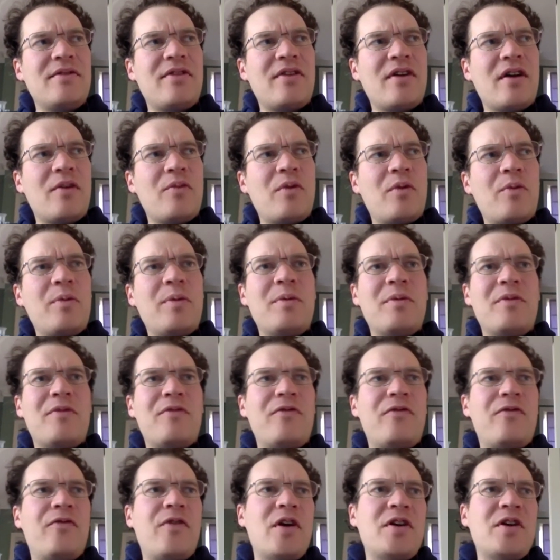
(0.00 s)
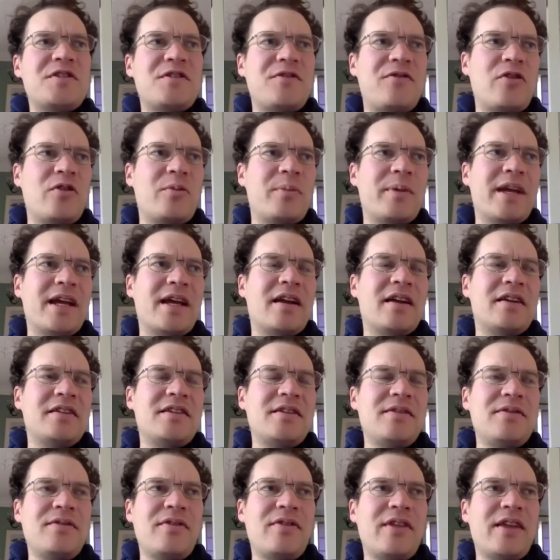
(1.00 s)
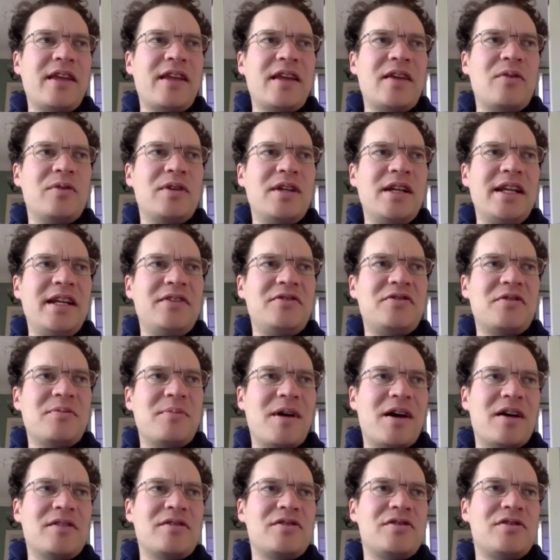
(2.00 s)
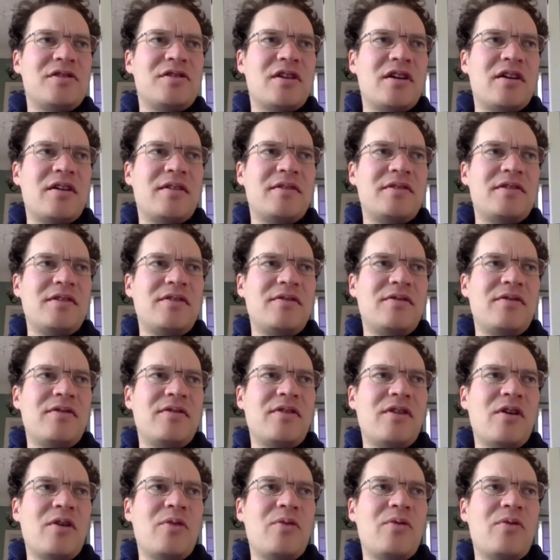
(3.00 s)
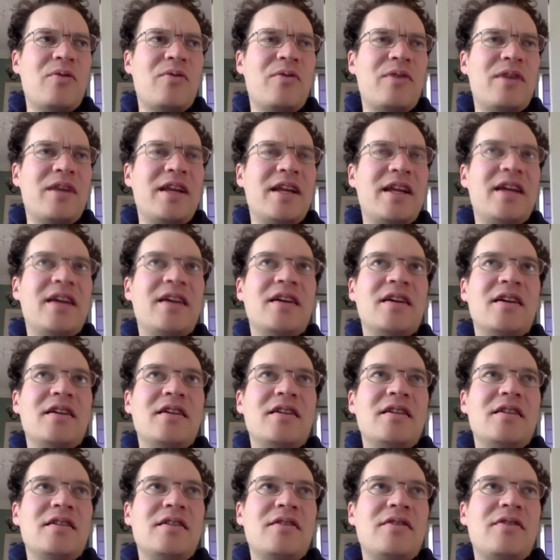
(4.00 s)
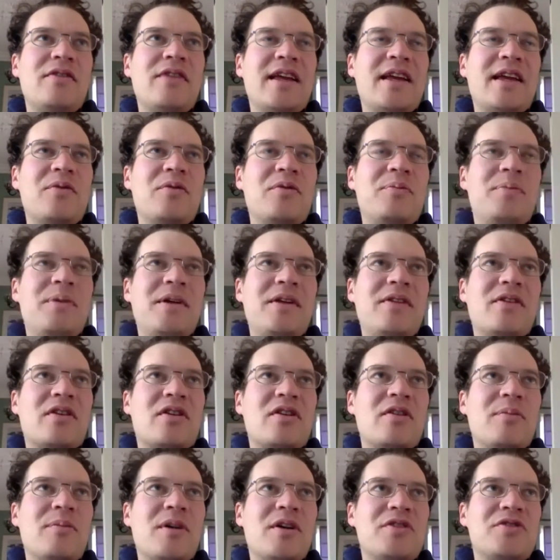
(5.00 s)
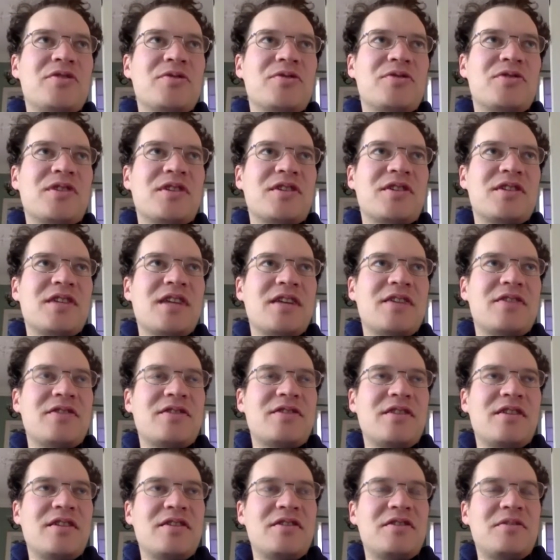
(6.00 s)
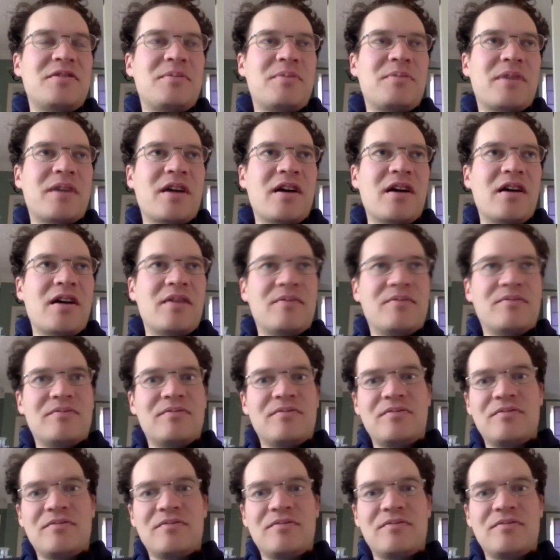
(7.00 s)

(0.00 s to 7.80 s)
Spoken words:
when we were first filming it, I didn't think it would lead to much. I didn't really think it would be the commercial success that it's become.